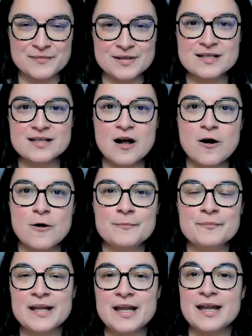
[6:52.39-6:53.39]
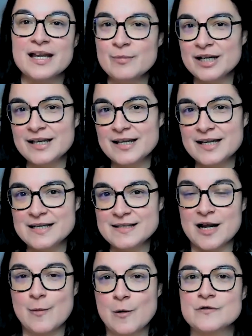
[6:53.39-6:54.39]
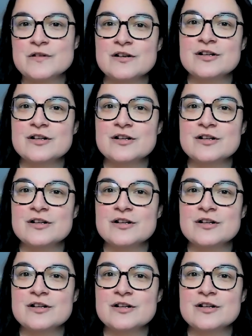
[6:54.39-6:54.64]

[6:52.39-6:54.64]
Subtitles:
So, in my case, I'm also